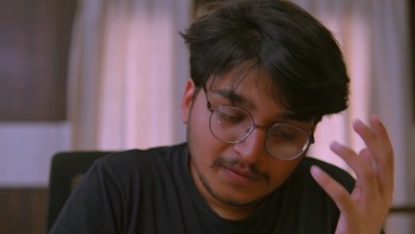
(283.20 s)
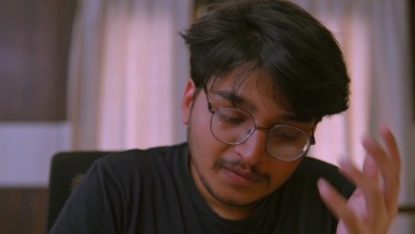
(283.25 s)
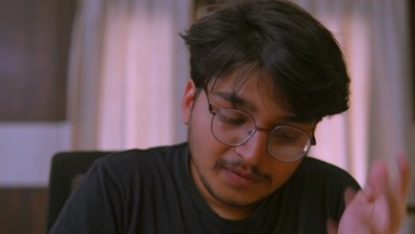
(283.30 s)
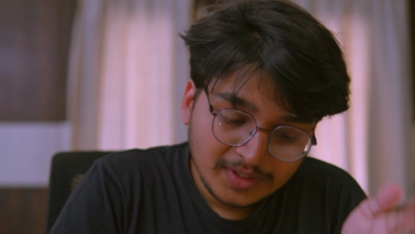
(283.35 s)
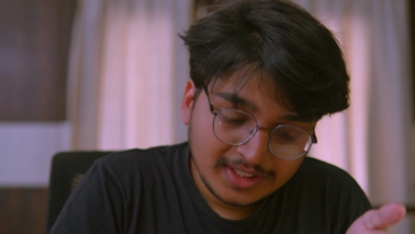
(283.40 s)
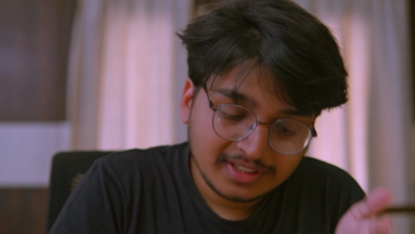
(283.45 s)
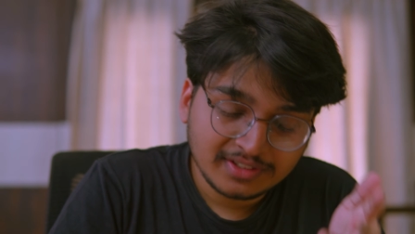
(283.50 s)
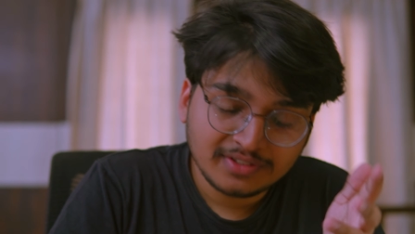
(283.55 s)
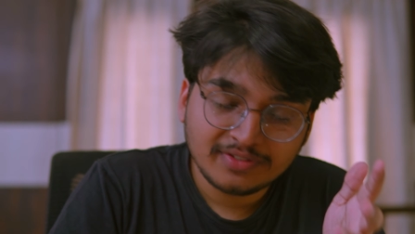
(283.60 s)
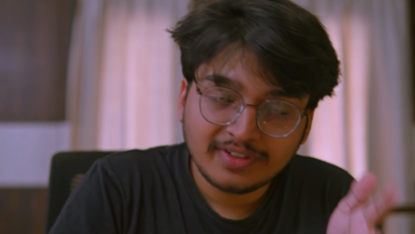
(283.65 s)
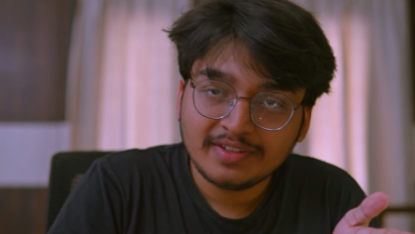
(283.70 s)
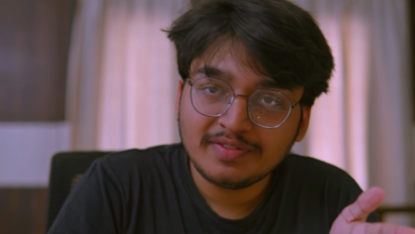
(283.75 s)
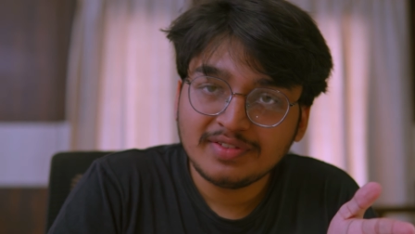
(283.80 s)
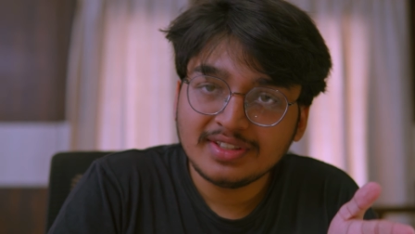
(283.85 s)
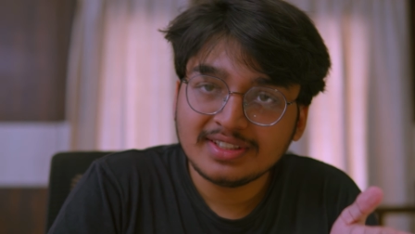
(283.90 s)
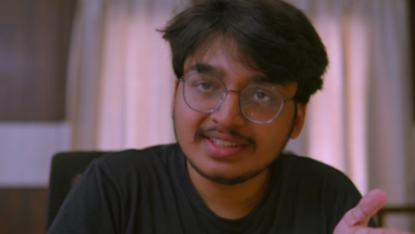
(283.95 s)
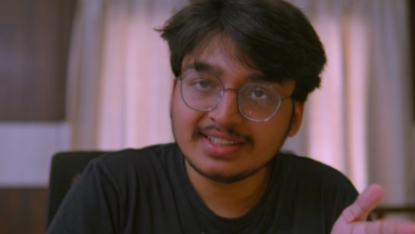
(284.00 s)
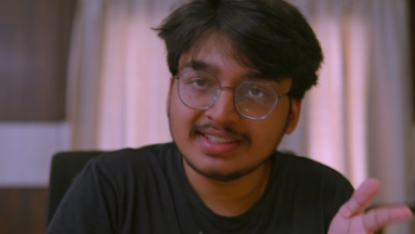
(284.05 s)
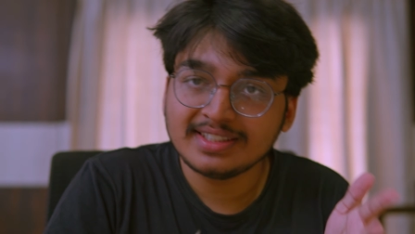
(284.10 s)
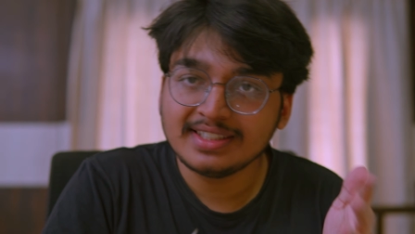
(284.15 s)
which is where
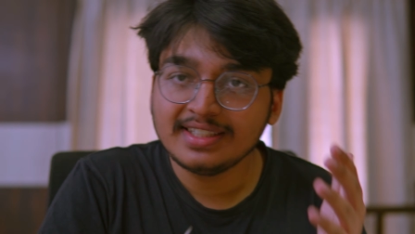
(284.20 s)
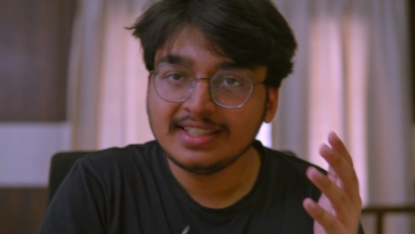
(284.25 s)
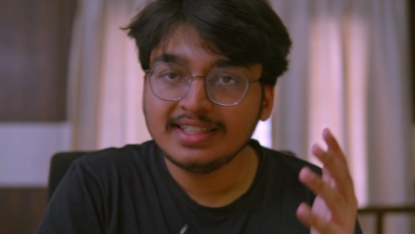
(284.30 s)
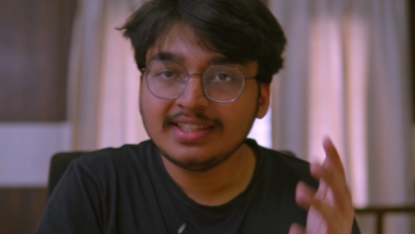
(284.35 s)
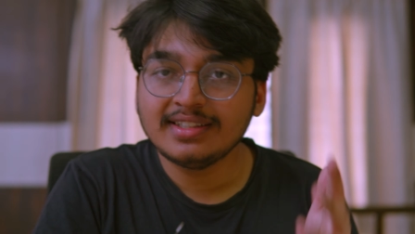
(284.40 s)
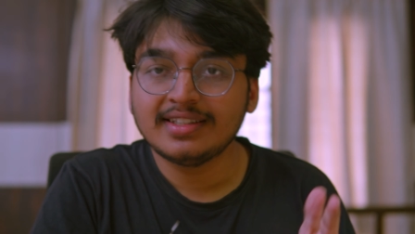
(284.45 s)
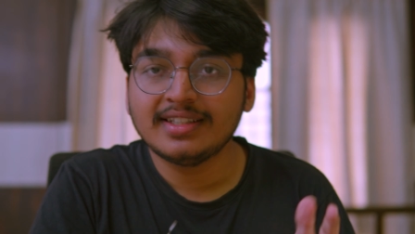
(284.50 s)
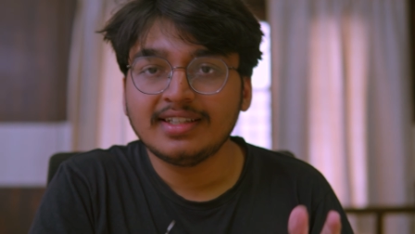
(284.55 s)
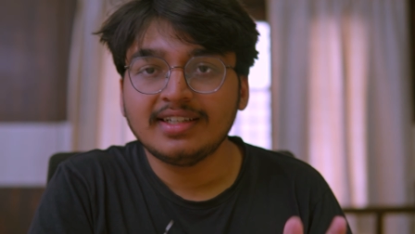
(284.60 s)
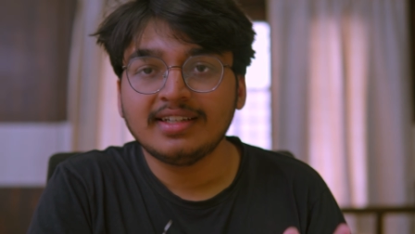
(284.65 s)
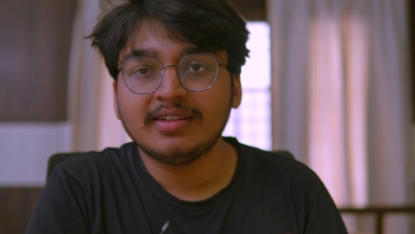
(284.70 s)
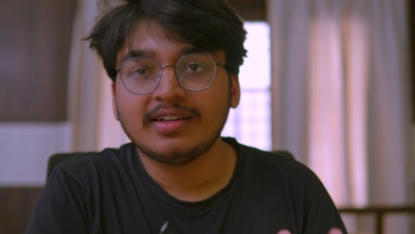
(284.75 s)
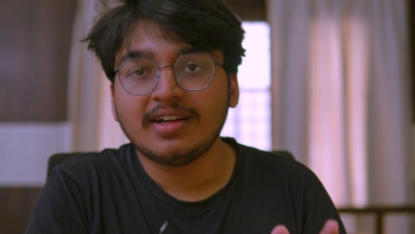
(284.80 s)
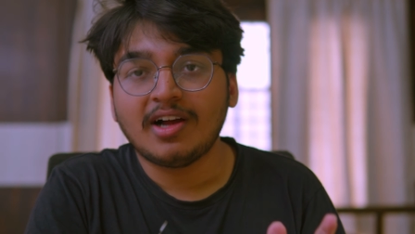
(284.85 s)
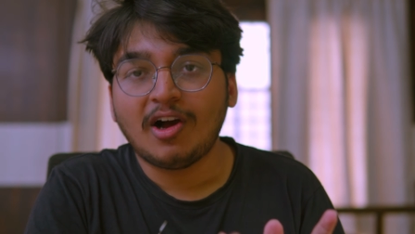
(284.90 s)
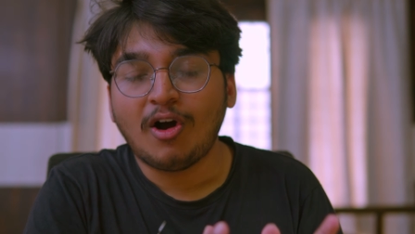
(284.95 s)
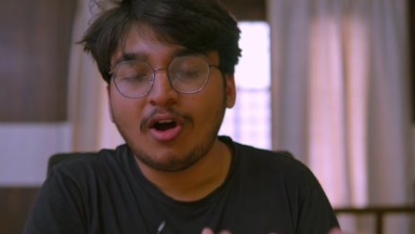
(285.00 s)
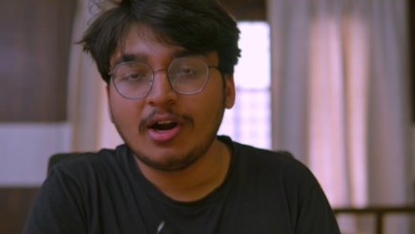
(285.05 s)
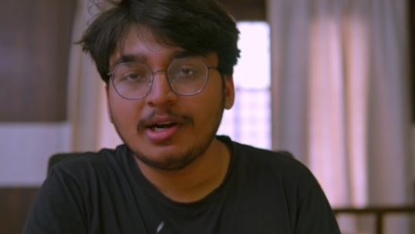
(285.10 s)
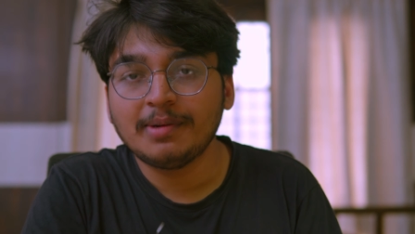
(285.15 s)
we see the
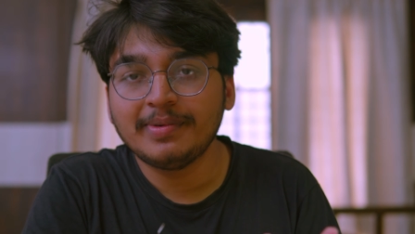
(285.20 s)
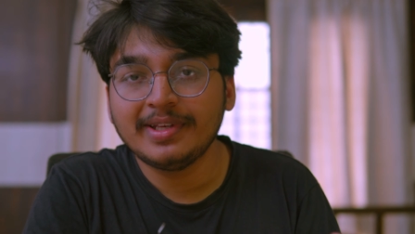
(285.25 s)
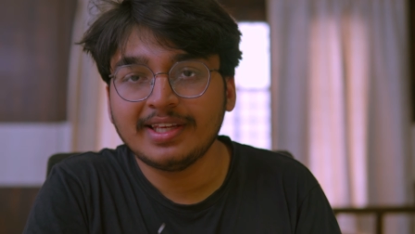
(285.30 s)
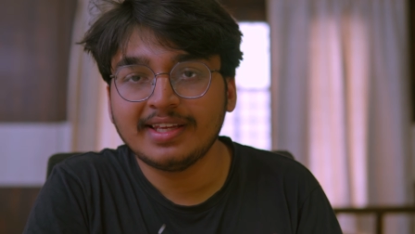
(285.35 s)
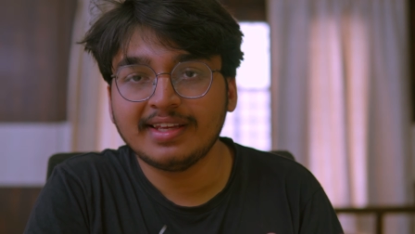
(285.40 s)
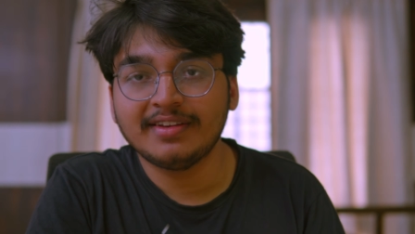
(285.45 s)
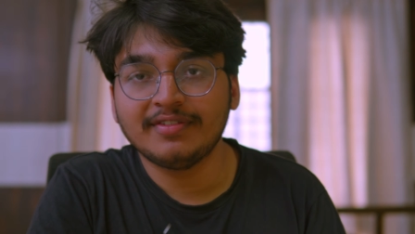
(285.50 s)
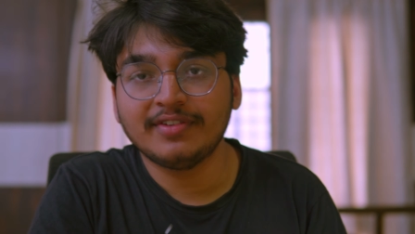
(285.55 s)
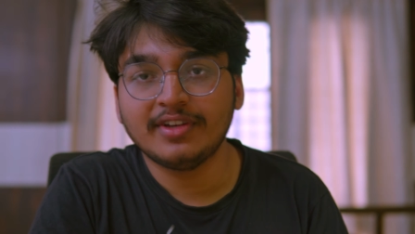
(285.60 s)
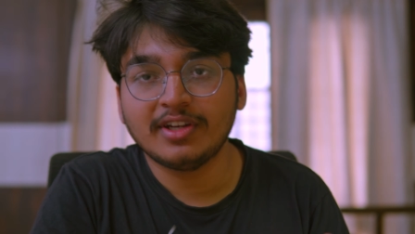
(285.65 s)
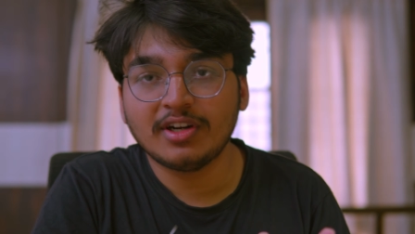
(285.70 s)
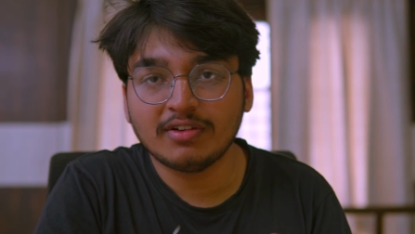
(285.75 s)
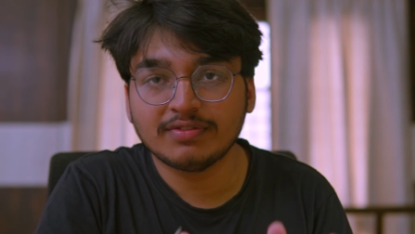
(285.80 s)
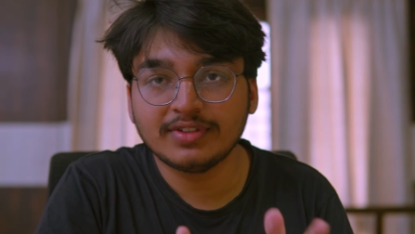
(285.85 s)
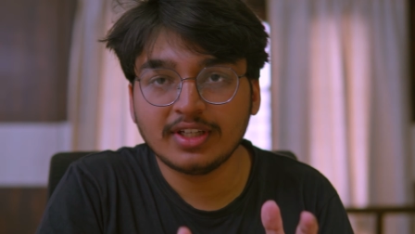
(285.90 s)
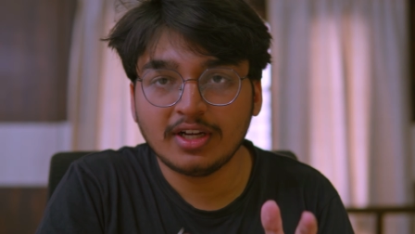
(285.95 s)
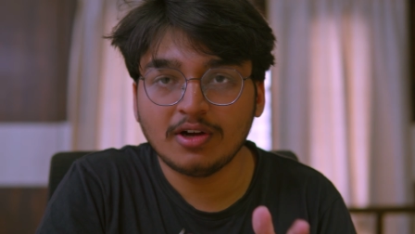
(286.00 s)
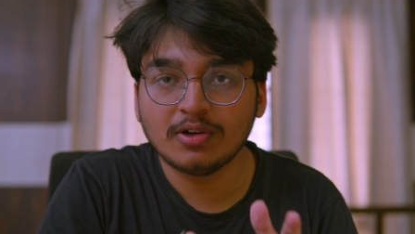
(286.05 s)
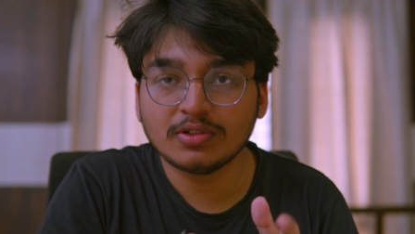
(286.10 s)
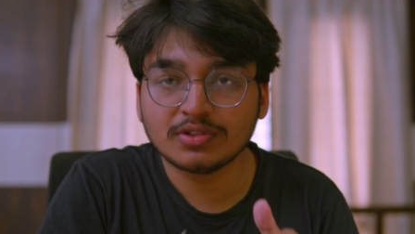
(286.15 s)
odd behavior of
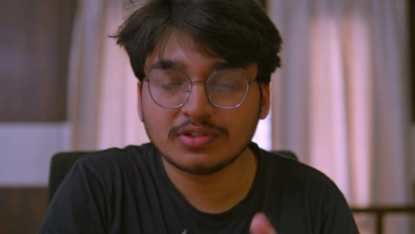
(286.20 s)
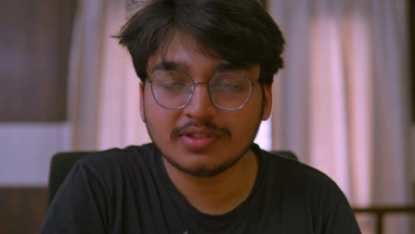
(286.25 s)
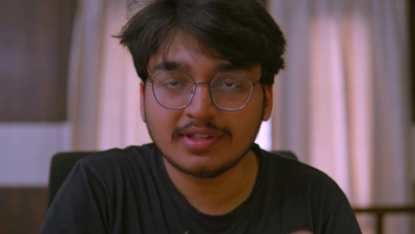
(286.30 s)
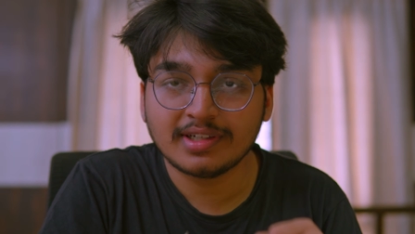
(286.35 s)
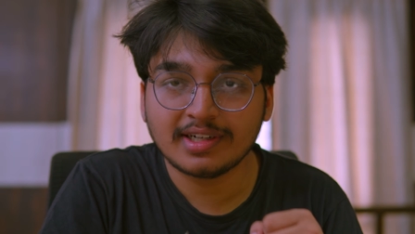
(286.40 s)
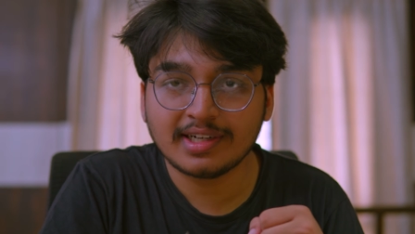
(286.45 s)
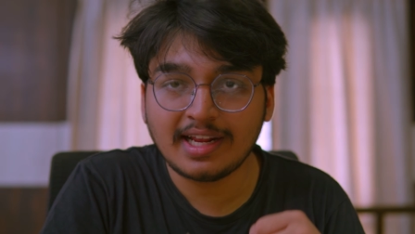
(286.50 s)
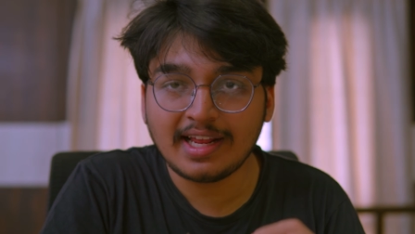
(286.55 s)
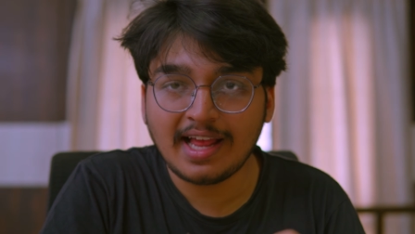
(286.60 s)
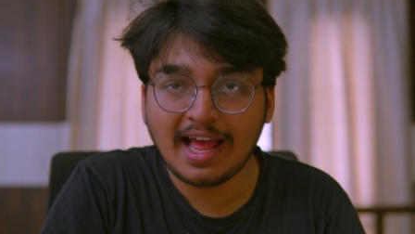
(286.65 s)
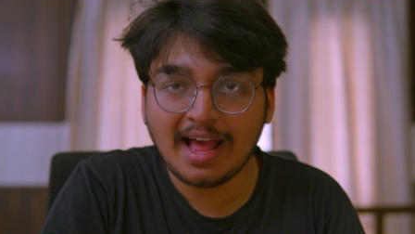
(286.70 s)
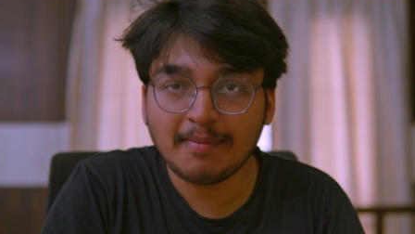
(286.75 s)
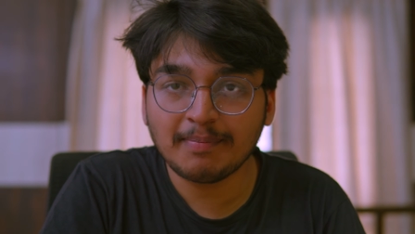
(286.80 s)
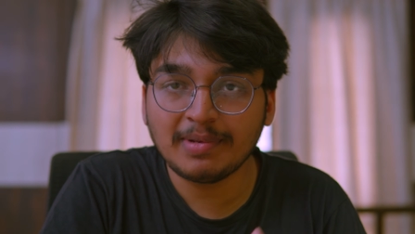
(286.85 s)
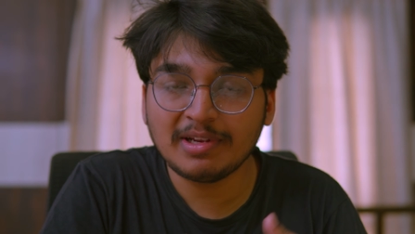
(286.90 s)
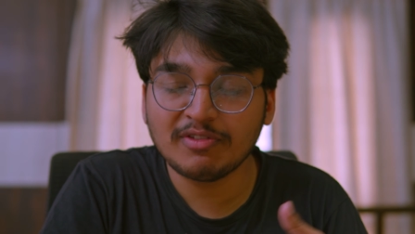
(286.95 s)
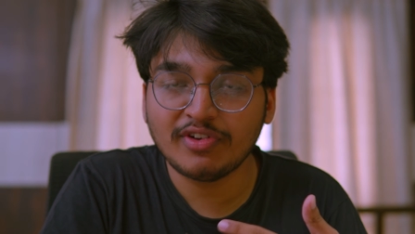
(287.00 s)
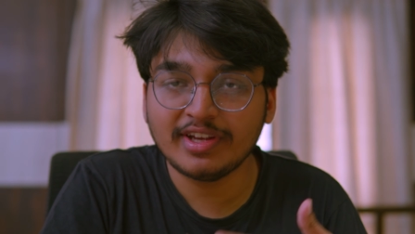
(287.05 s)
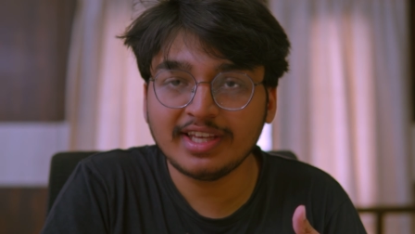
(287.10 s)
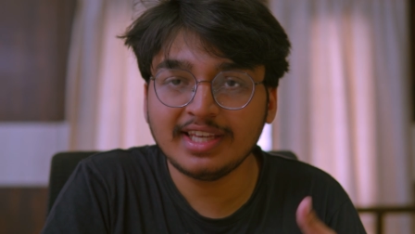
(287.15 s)
the house owner
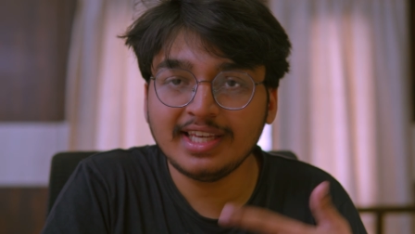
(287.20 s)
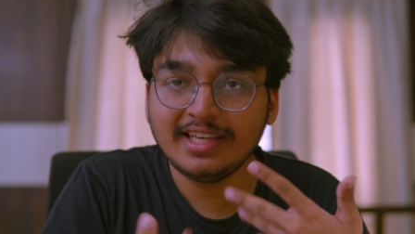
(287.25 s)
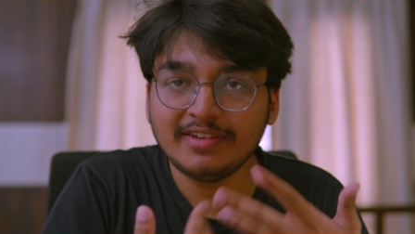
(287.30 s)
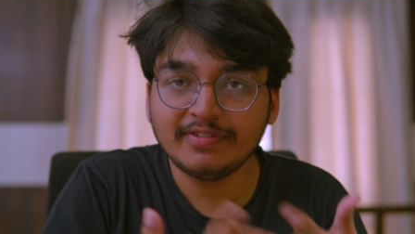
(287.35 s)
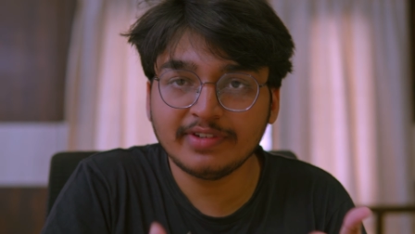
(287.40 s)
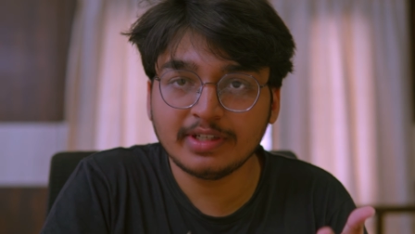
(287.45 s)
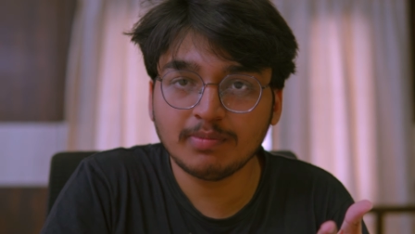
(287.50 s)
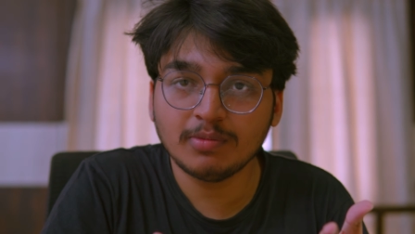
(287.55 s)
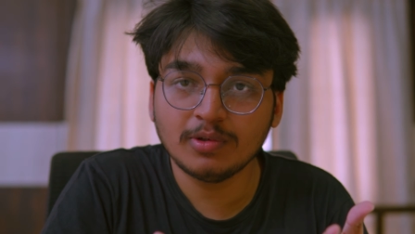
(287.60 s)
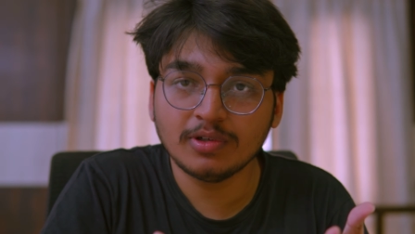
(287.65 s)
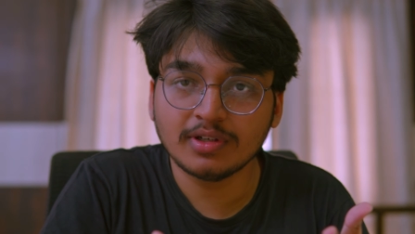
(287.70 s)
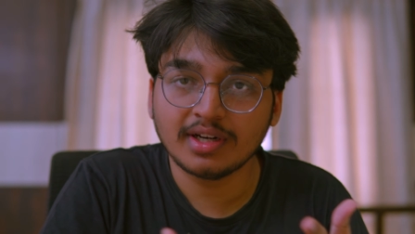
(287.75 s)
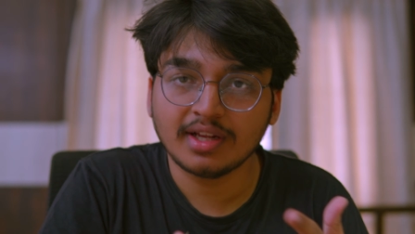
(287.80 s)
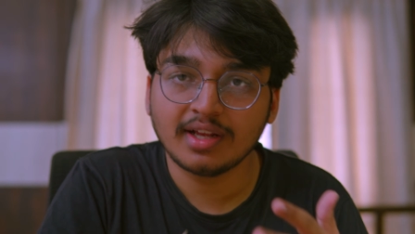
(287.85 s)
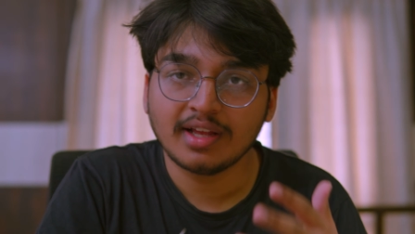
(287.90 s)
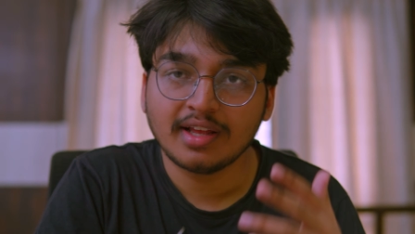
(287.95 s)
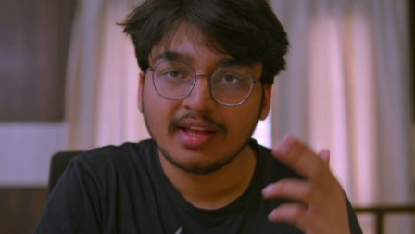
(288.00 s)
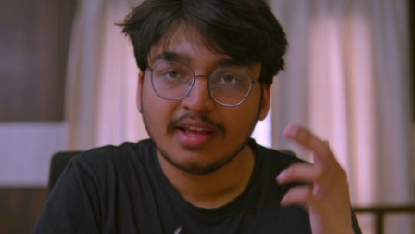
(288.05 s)
amplify even more,